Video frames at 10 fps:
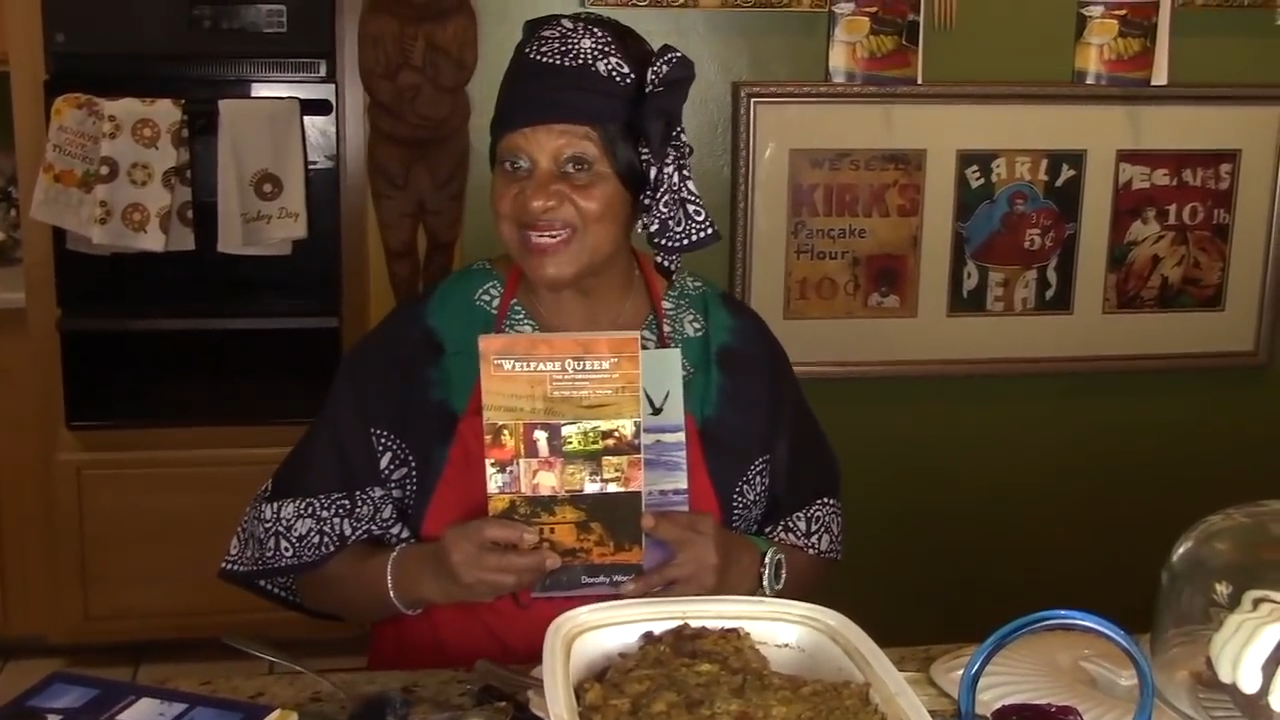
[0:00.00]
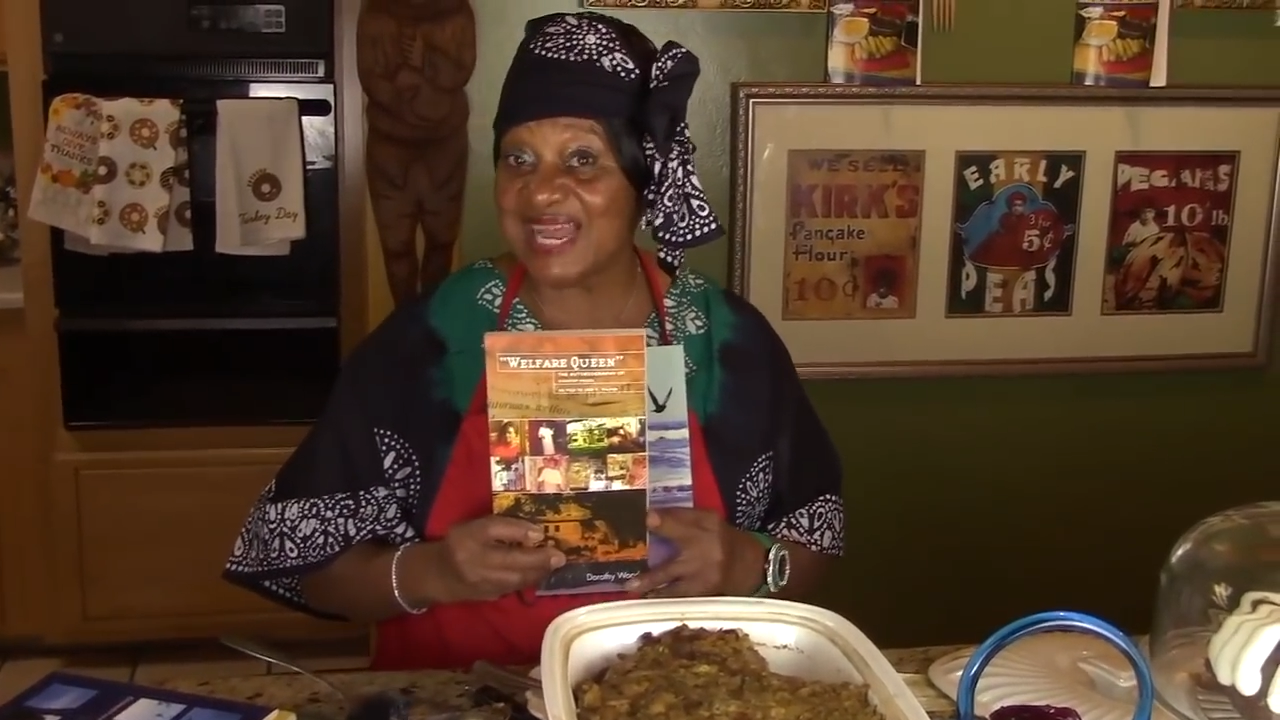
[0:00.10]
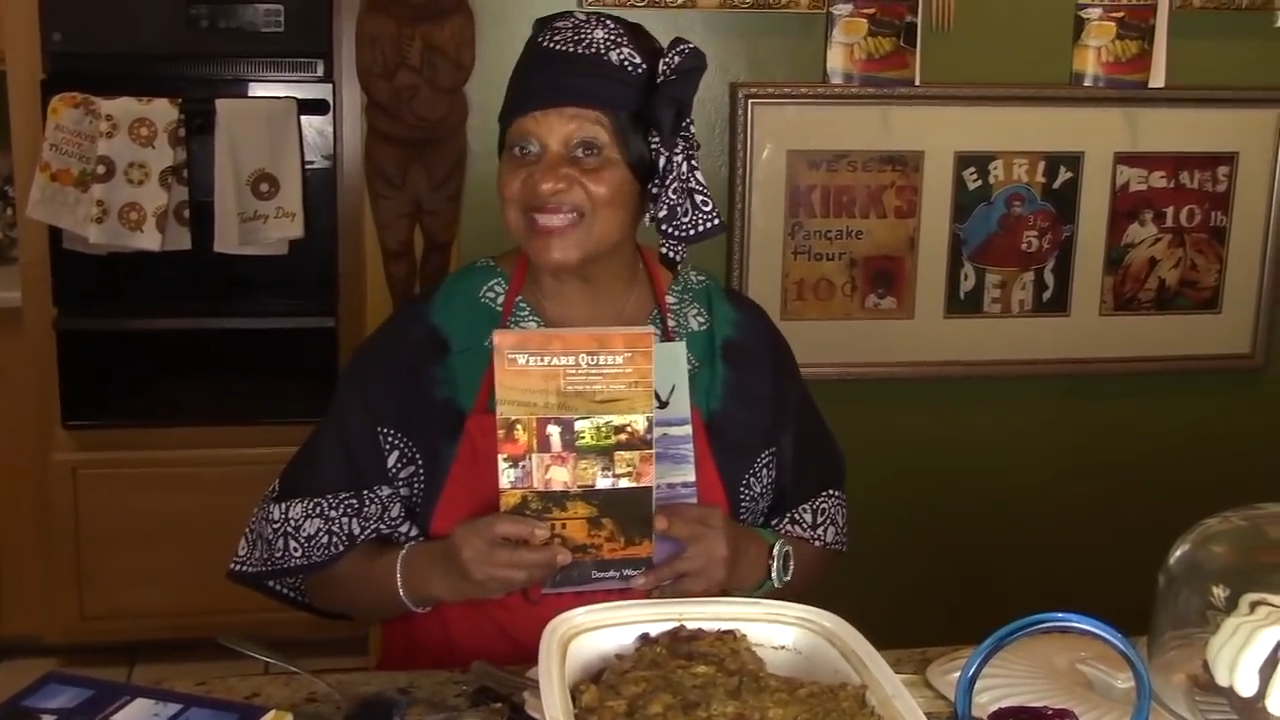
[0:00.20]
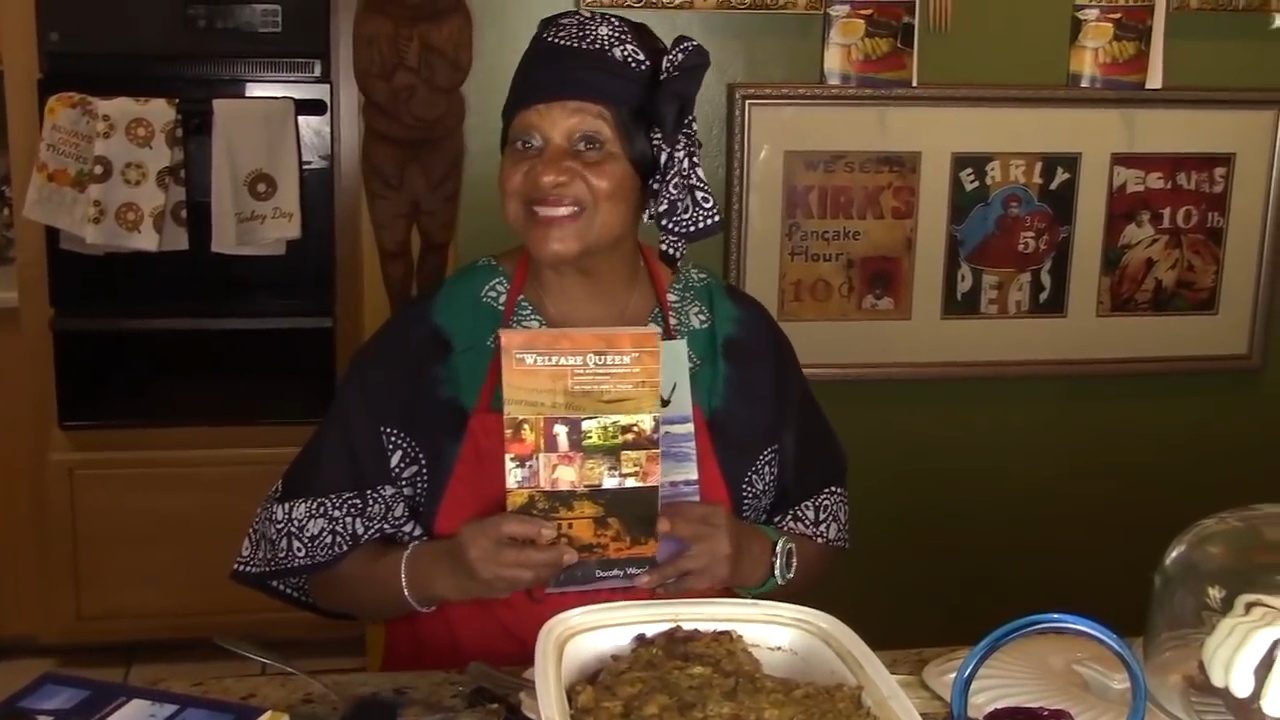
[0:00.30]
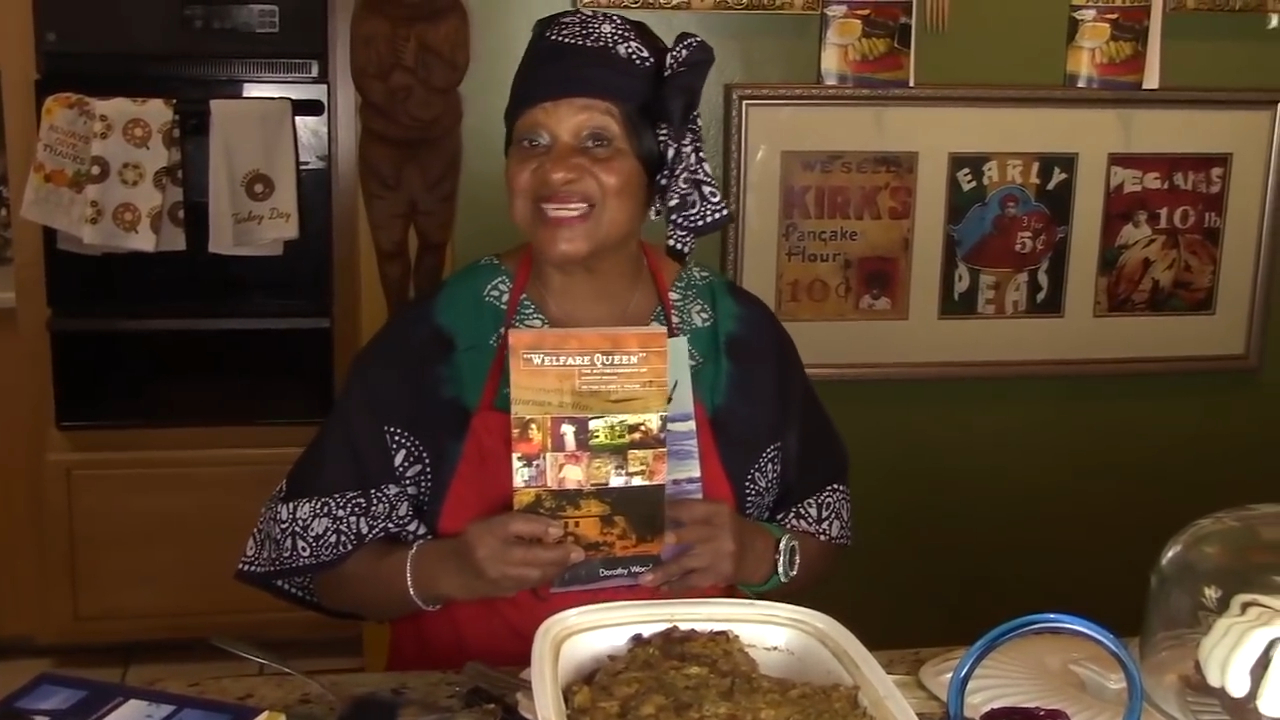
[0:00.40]
and
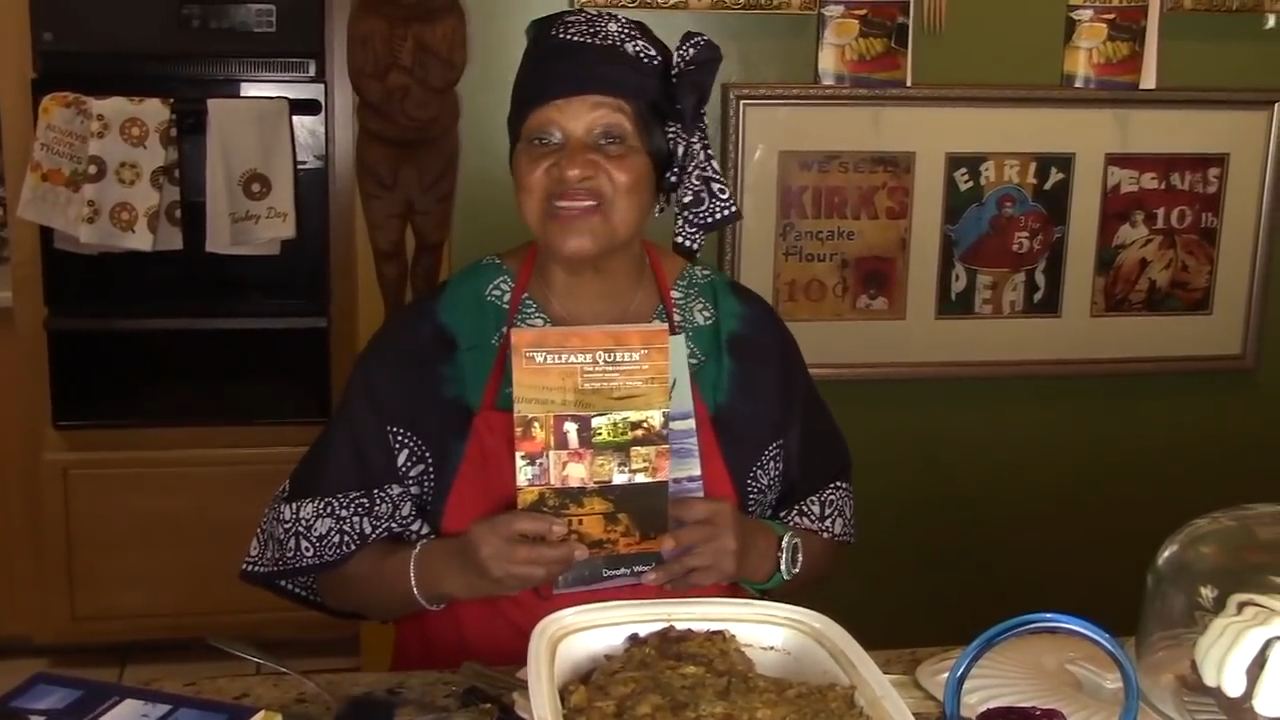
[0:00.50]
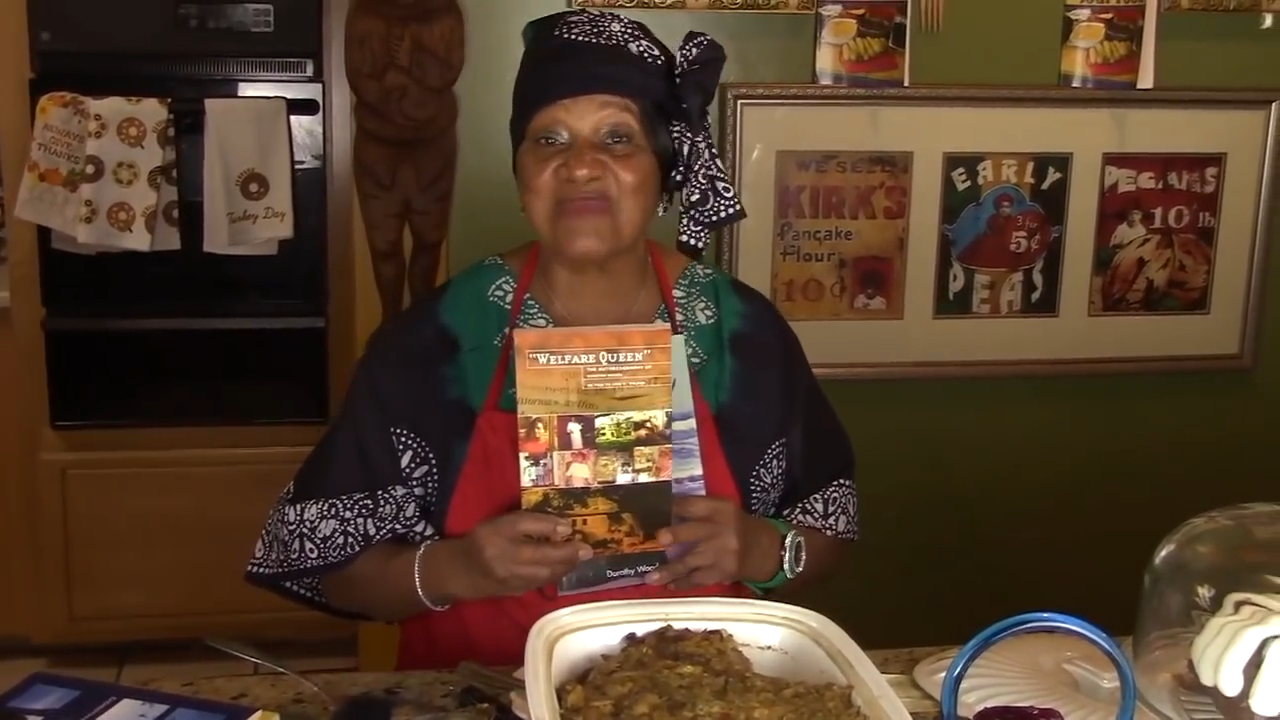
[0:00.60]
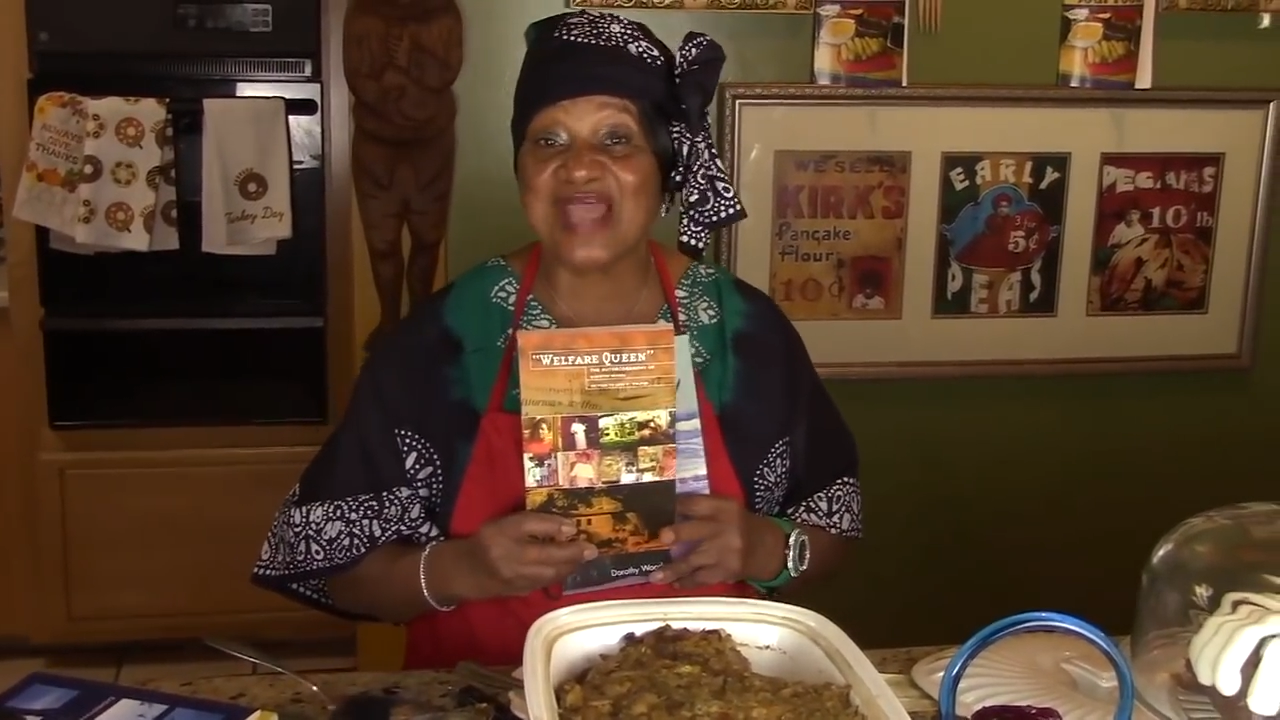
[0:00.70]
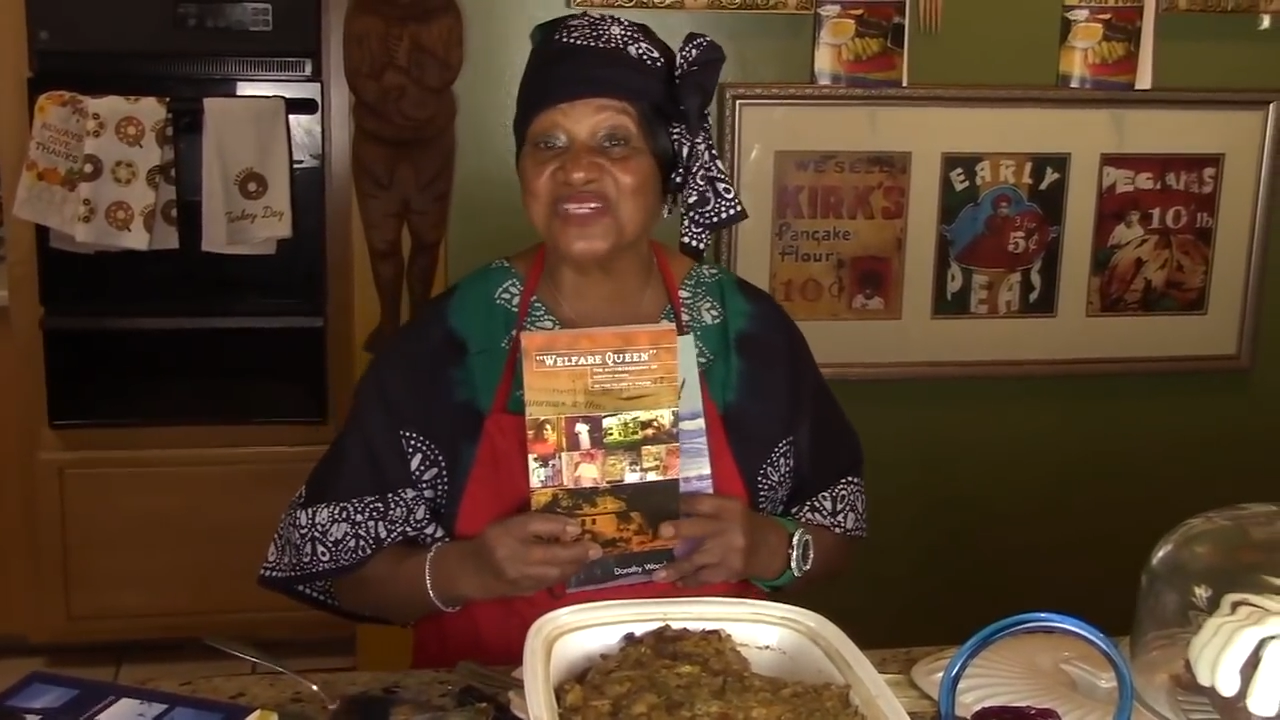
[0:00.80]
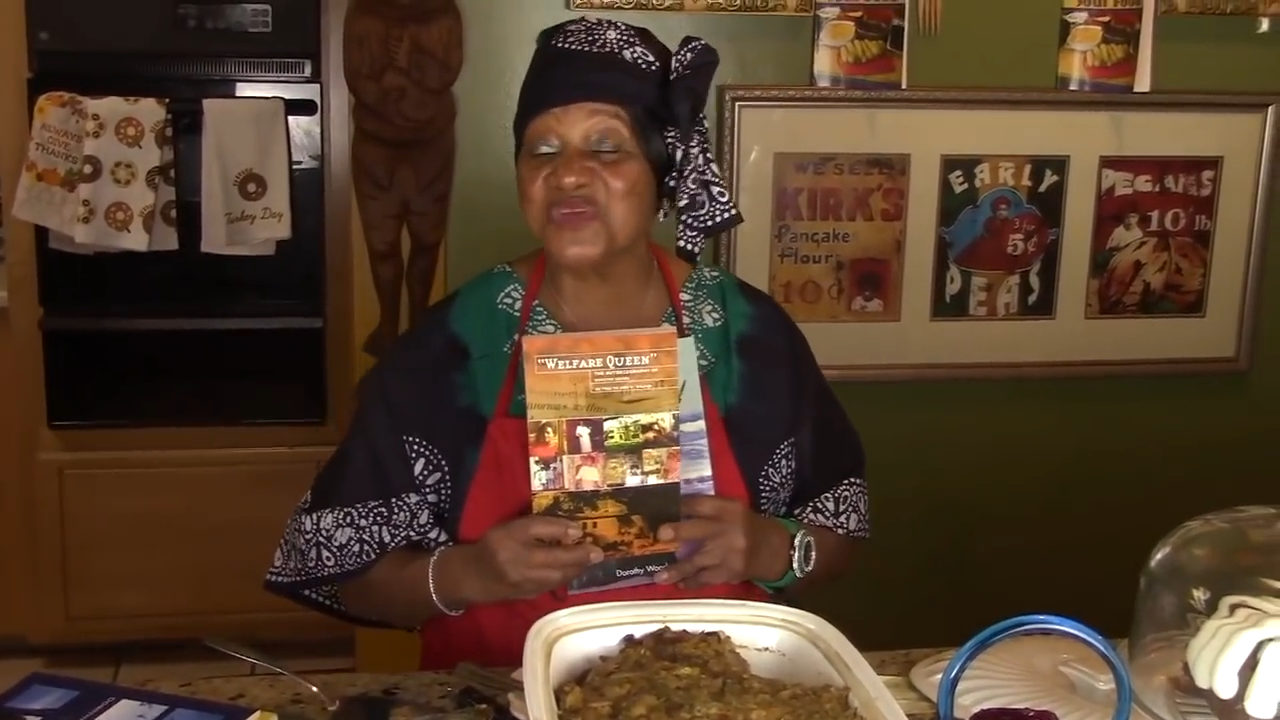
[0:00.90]
I'll send it back